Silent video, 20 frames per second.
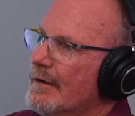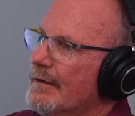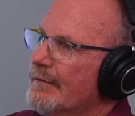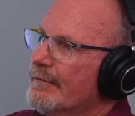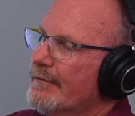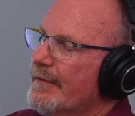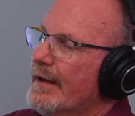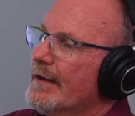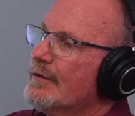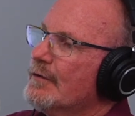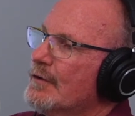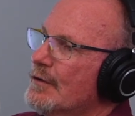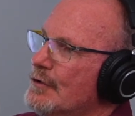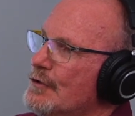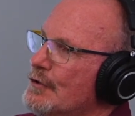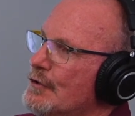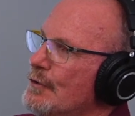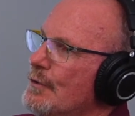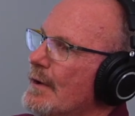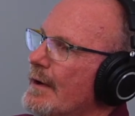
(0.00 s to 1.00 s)
effects the
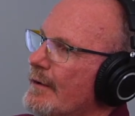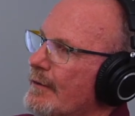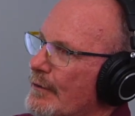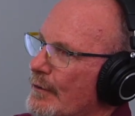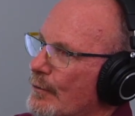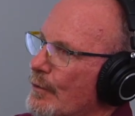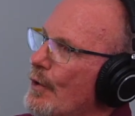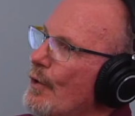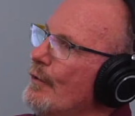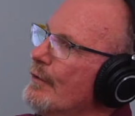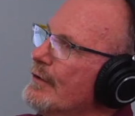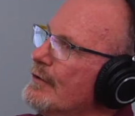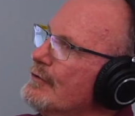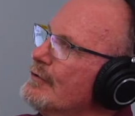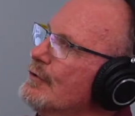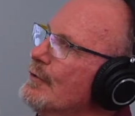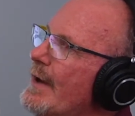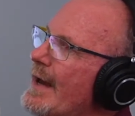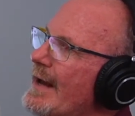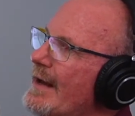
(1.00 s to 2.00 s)
shoe or the role the
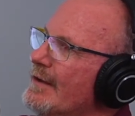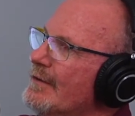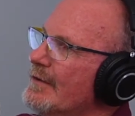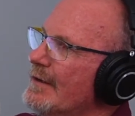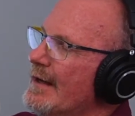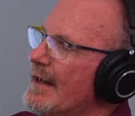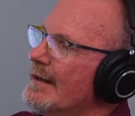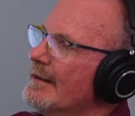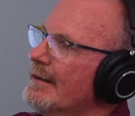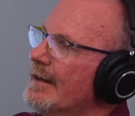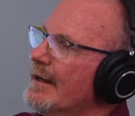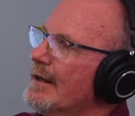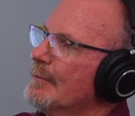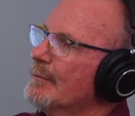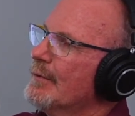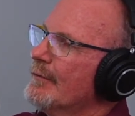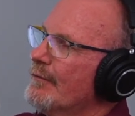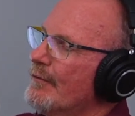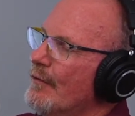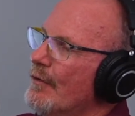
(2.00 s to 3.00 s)
shoe has in athletic
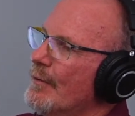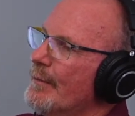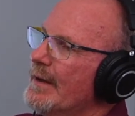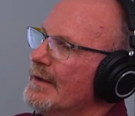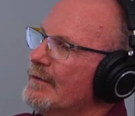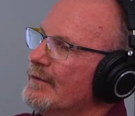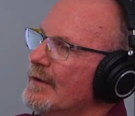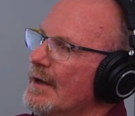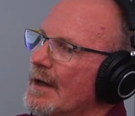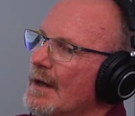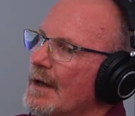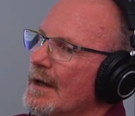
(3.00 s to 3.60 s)
performance,